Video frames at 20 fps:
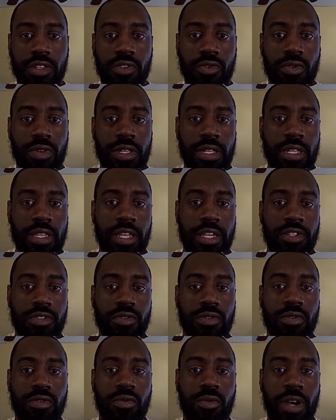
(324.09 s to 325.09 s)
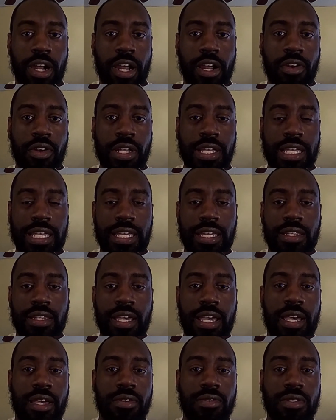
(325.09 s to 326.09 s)
doing electrical wiring in
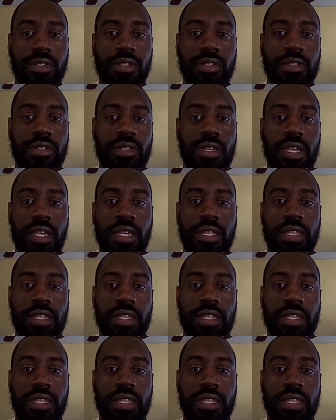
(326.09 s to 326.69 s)
houses,